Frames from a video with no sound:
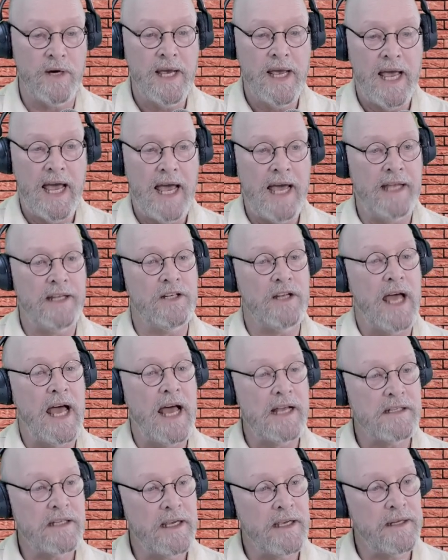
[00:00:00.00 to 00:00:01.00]
And
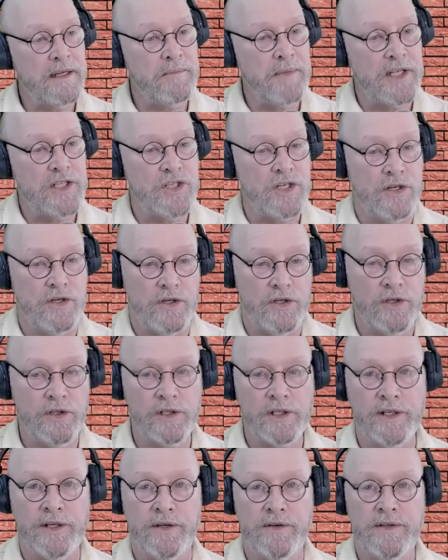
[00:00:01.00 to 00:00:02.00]
as I had mentioned
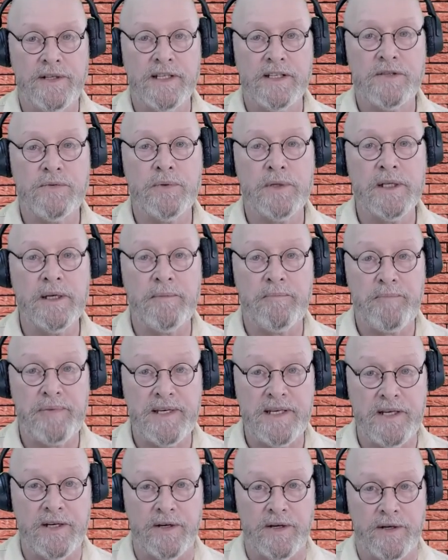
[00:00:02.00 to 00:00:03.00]
earlier, this will
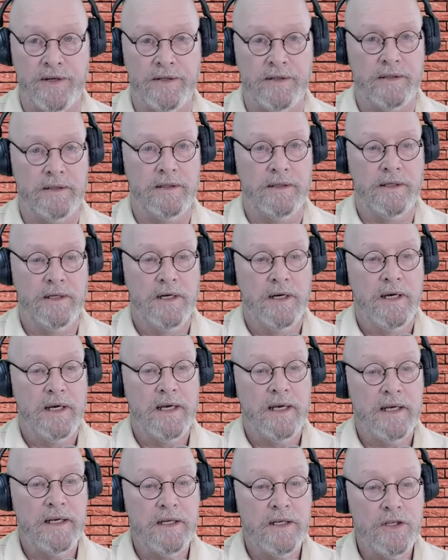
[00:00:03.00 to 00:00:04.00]
appear
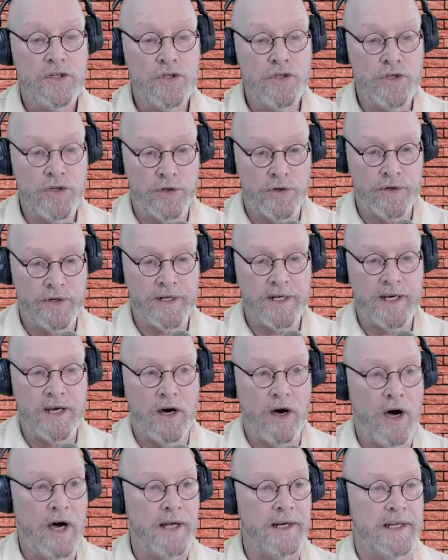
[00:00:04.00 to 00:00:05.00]
during the
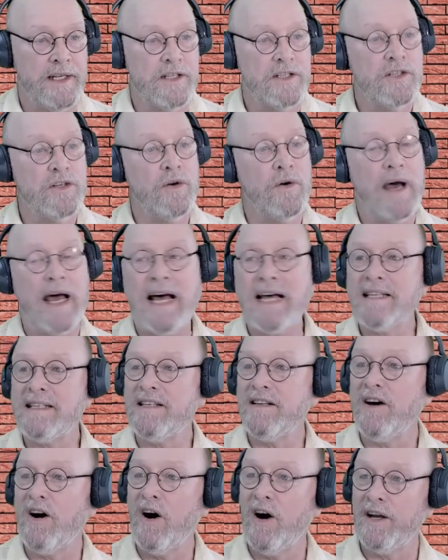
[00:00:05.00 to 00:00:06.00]
audit. So as
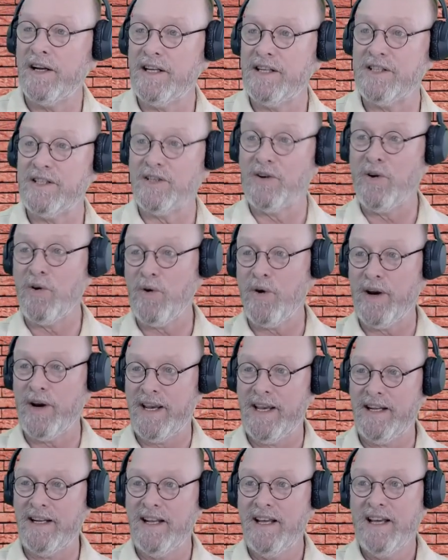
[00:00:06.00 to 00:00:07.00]
the audit's
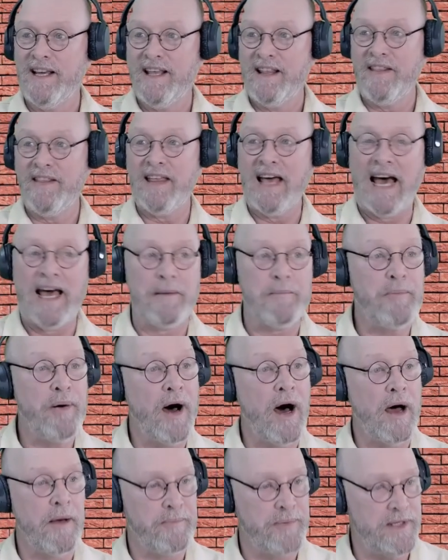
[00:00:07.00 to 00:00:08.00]
going, that
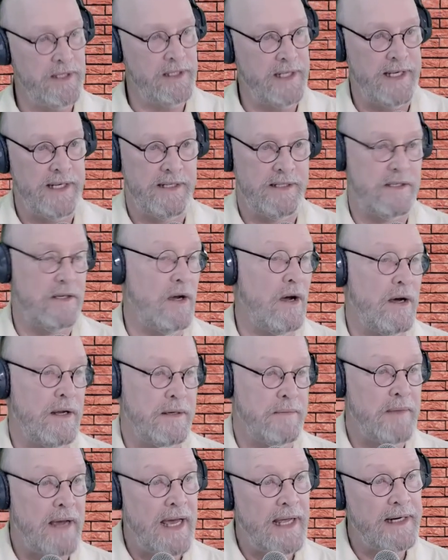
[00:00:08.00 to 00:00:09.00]
populates
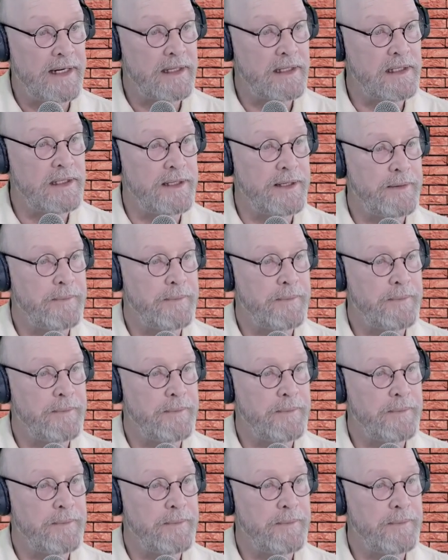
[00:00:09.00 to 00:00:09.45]
automatically.